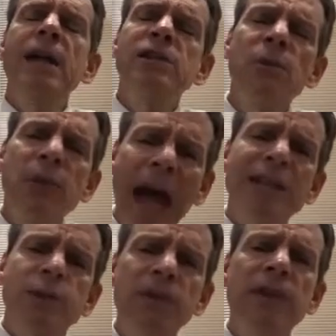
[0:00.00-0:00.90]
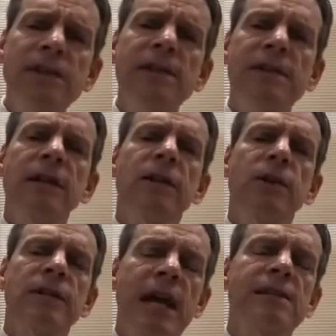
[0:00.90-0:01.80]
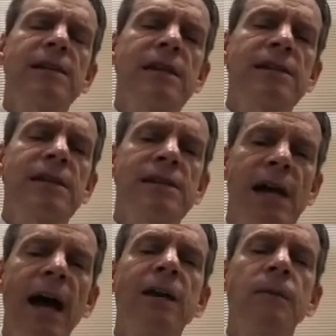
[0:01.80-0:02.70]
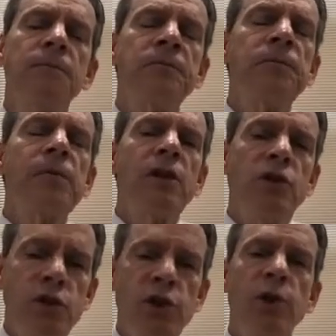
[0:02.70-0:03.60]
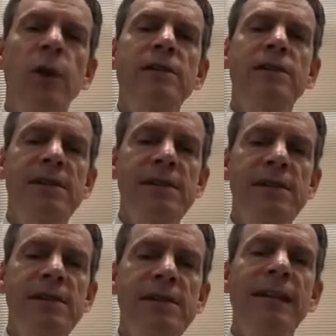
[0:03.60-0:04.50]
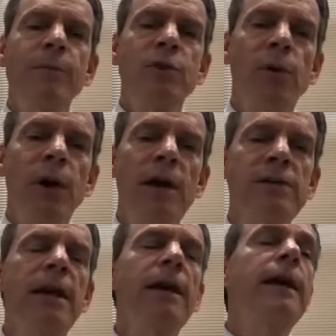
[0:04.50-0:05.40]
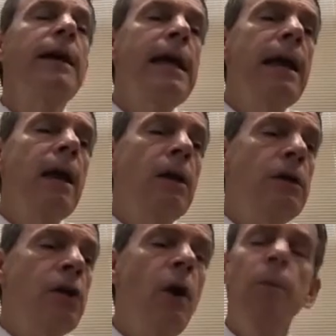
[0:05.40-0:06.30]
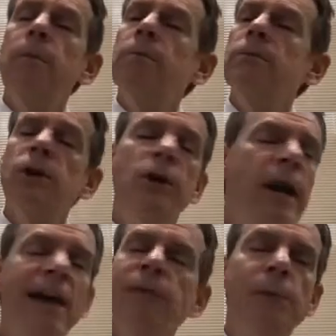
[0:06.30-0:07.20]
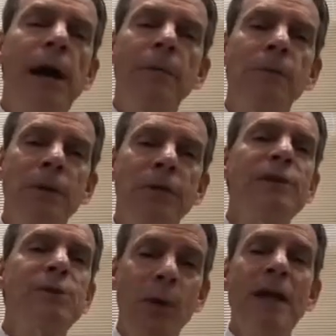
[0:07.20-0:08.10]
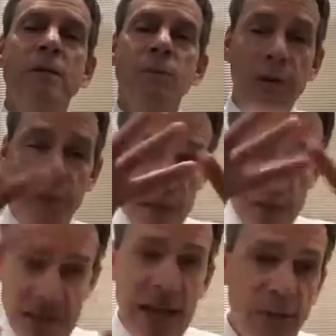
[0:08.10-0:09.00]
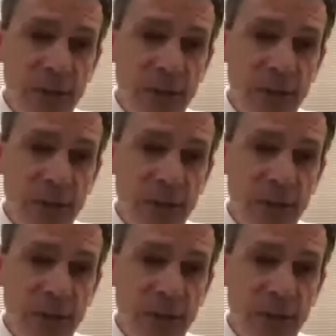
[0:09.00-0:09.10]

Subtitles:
And so that's what this in silico testing is designed to do, is to say to laboratories, nope, you don't have a problem with this set of